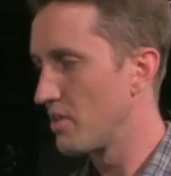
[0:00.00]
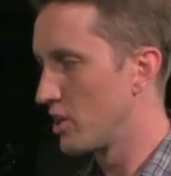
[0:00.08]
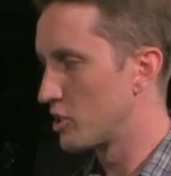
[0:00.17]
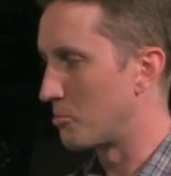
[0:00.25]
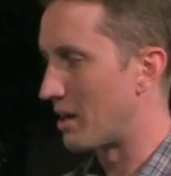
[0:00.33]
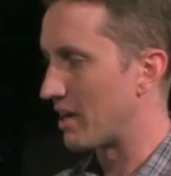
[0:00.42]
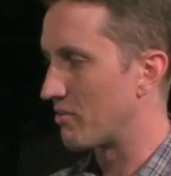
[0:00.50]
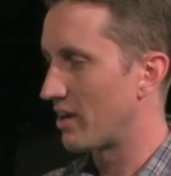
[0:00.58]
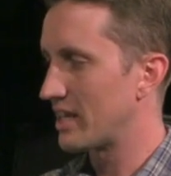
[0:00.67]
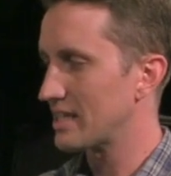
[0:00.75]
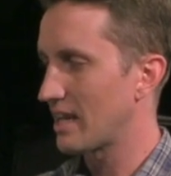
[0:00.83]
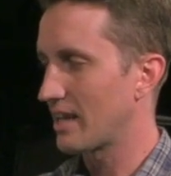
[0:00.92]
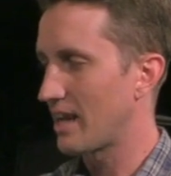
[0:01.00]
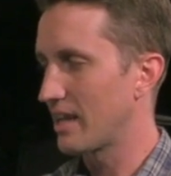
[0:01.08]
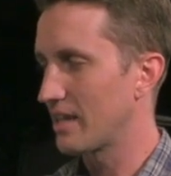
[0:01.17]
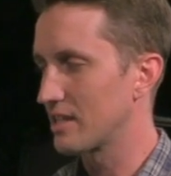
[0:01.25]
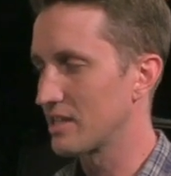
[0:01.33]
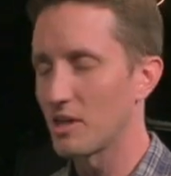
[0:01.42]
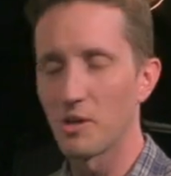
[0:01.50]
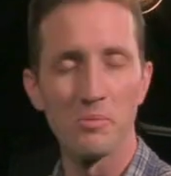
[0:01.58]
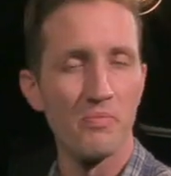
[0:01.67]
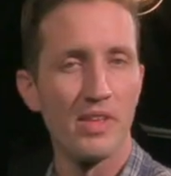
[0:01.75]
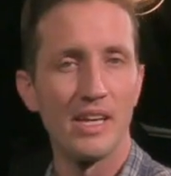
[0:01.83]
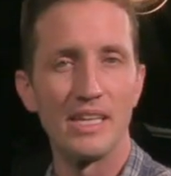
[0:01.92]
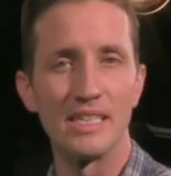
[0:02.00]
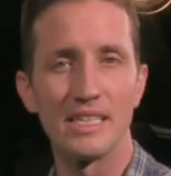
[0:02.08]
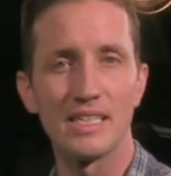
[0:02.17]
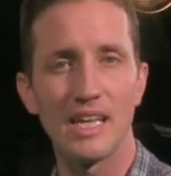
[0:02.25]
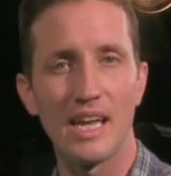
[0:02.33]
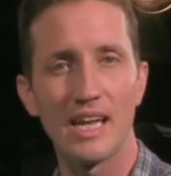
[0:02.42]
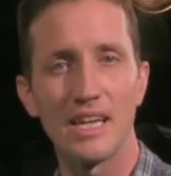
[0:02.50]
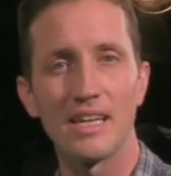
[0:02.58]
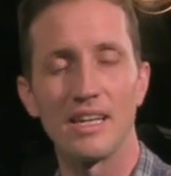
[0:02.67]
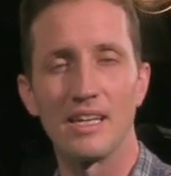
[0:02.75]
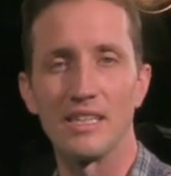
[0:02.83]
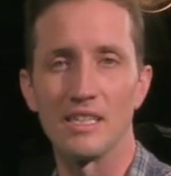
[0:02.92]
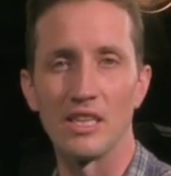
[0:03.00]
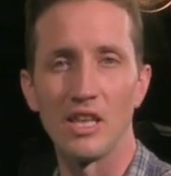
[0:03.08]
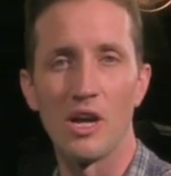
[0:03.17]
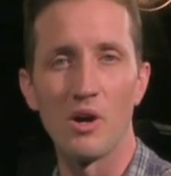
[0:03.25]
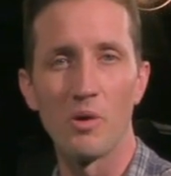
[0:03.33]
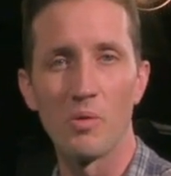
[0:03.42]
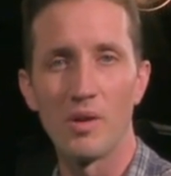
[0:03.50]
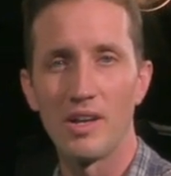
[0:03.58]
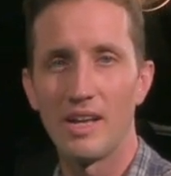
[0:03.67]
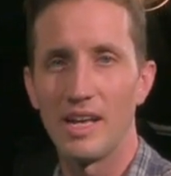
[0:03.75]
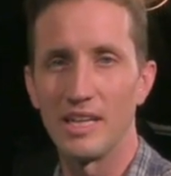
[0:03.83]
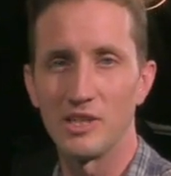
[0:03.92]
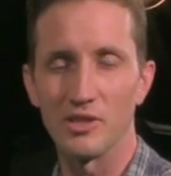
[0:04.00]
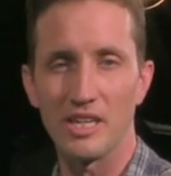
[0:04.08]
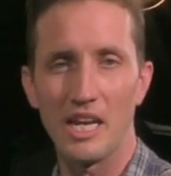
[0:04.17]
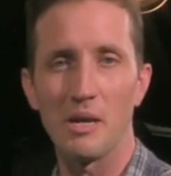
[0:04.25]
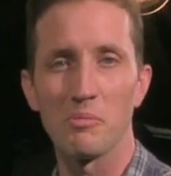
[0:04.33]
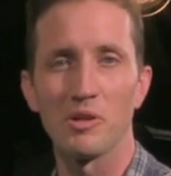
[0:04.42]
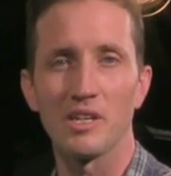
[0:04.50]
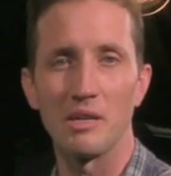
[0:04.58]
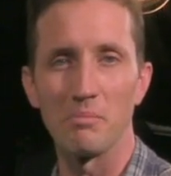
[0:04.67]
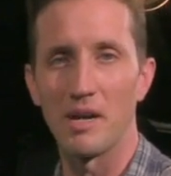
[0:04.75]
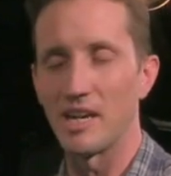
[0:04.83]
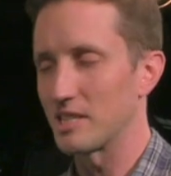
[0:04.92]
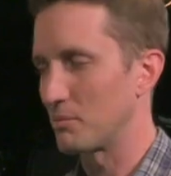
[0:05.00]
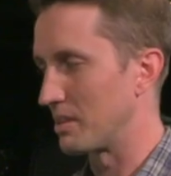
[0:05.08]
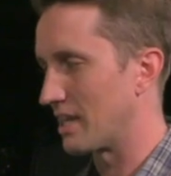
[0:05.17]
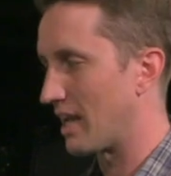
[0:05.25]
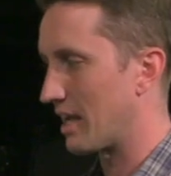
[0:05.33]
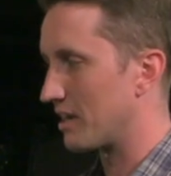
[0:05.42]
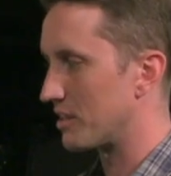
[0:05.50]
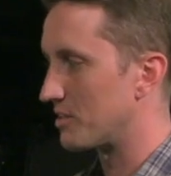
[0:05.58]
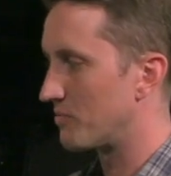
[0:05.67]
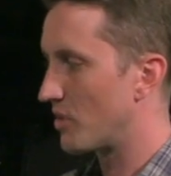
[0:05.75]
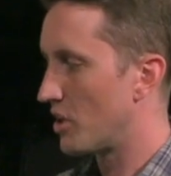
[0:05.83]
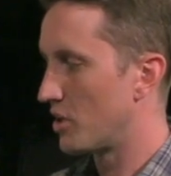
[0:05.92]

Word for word: So my advice on ISO is stay as low as your camera can possibly handle.